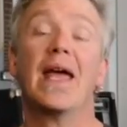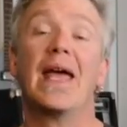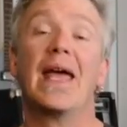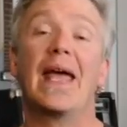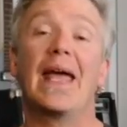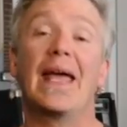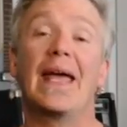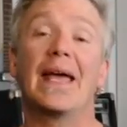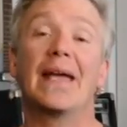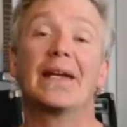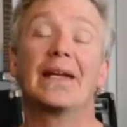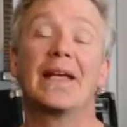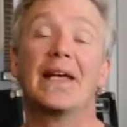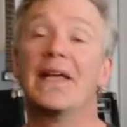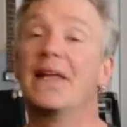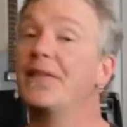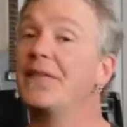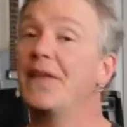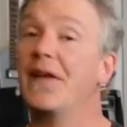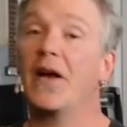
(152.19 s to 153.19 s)
and
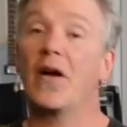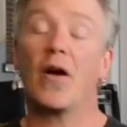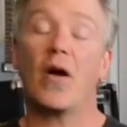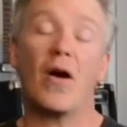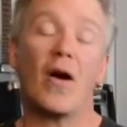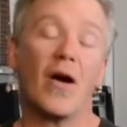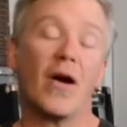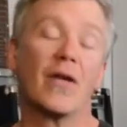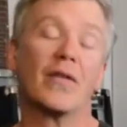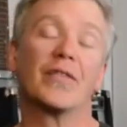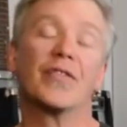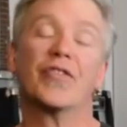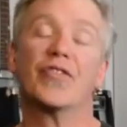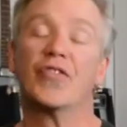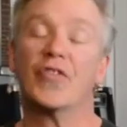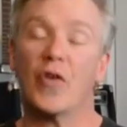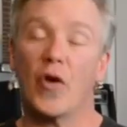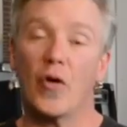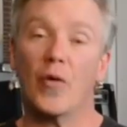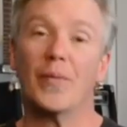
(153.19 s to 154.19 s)
there are
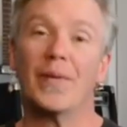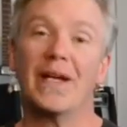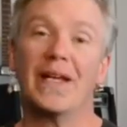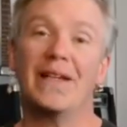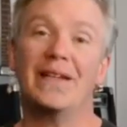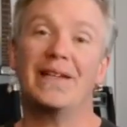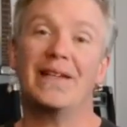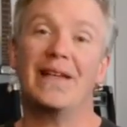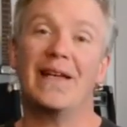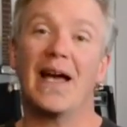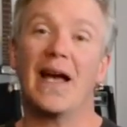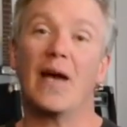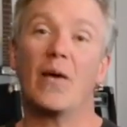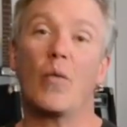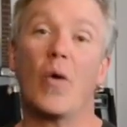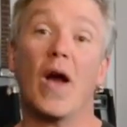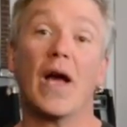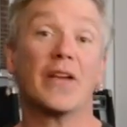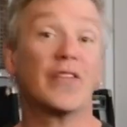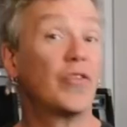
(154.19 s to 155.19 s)
so many
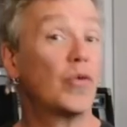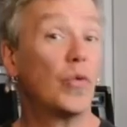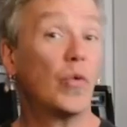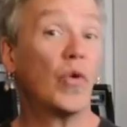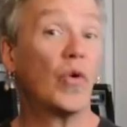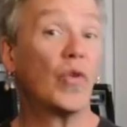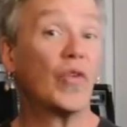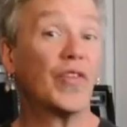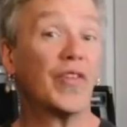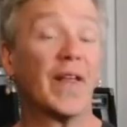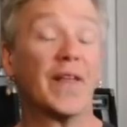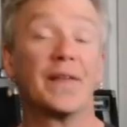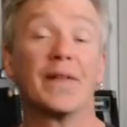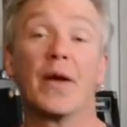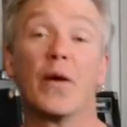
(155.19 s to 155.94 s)
DIY tools and there